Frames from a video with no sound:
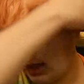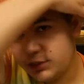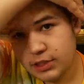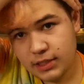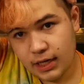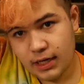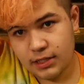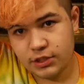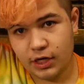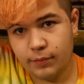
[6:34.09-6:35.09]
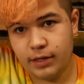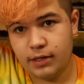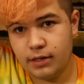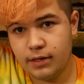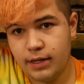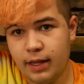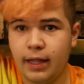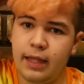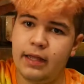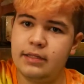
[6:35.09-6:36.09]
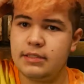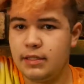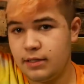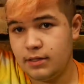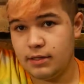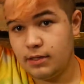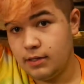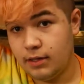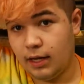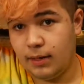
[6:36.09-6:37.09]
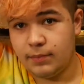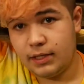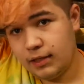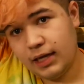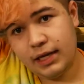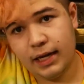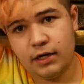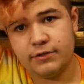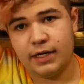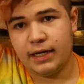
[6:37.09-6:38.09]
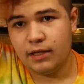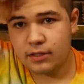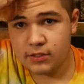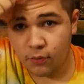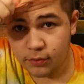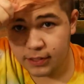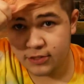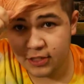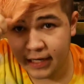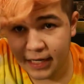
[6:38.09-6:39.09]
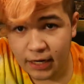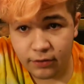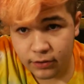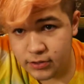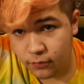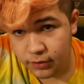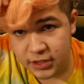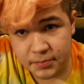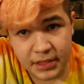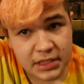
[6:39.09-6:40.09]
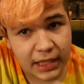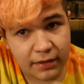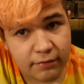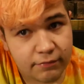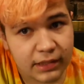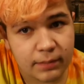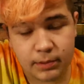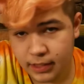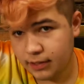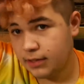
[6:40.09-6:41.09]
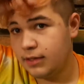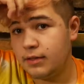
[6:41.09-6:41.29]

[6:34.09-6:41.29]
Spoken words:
I just got out of the shower and I'm letting it air dry and it looks orange. I hate how it looks orange, but it's like very pink.